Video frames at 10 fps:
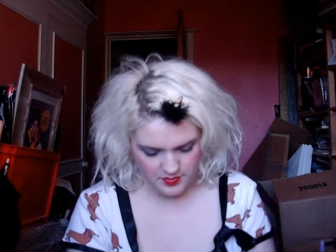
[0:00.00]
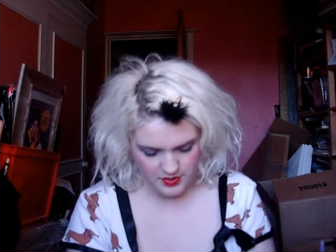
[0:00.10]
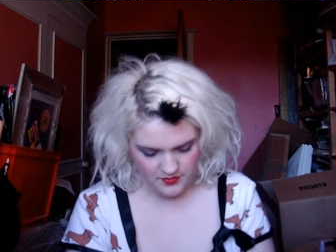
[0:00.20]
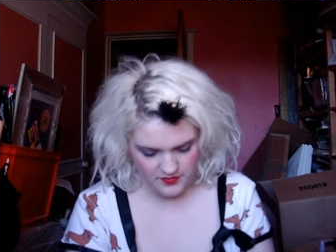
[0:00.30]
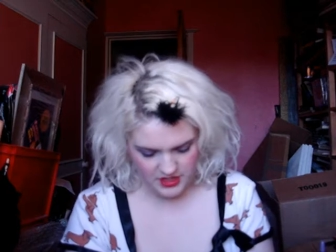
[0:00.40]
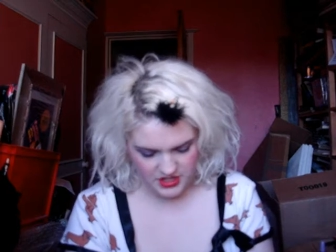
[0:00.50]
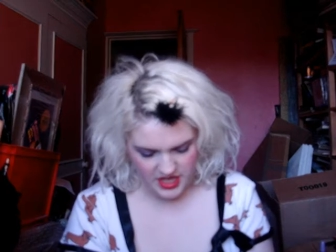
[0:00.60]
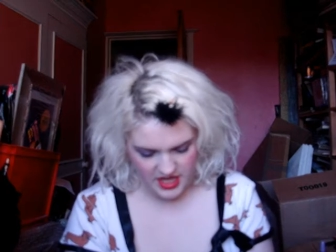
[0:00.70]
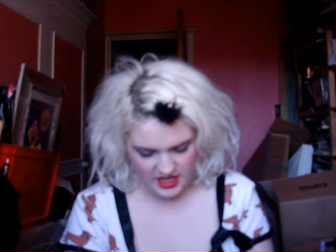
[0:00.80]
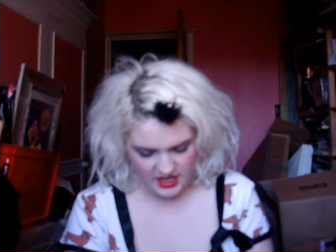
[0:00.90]
the perfect
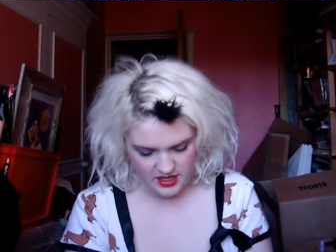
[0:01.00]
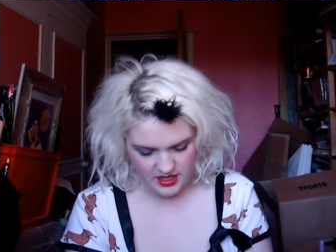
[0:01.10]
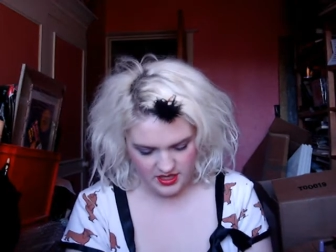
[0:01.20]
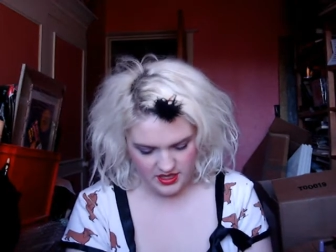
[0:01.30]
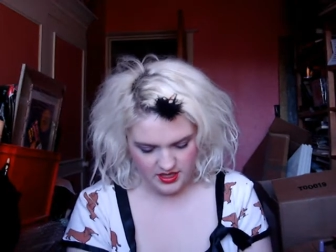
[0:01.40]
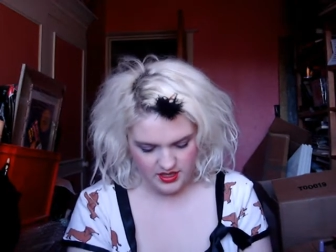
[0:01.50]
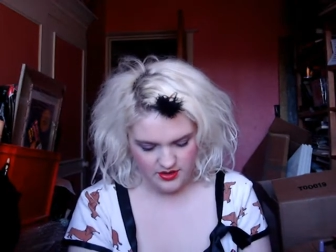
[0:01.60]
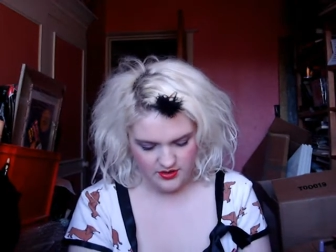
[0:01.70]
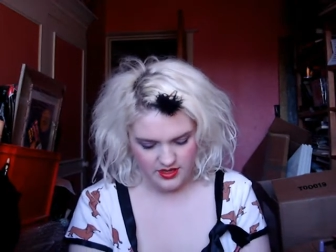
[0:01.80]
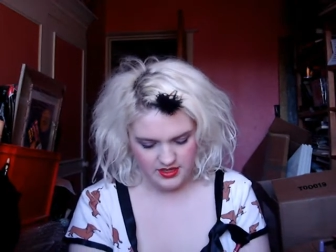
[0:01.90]
shade.
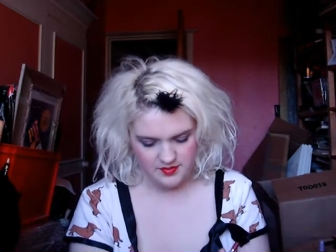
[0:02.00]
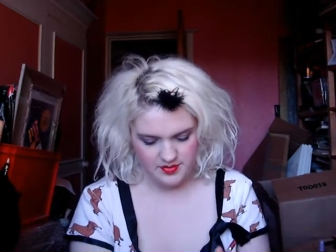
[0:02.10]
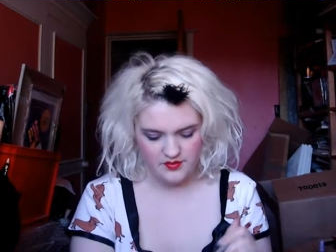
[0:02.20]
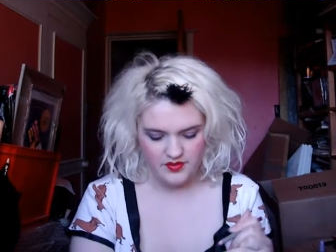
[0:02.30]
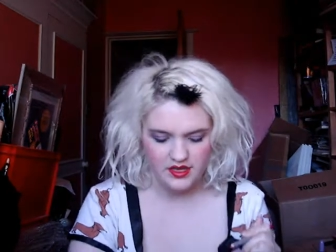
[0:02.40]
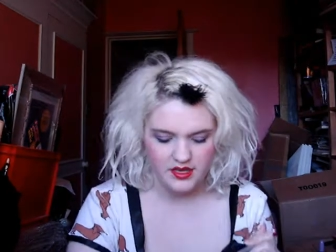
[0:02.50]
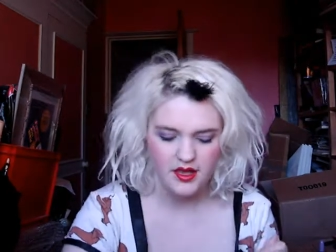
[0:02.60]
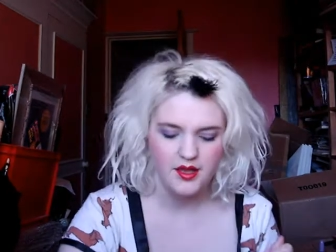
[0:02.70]
Here it is above it.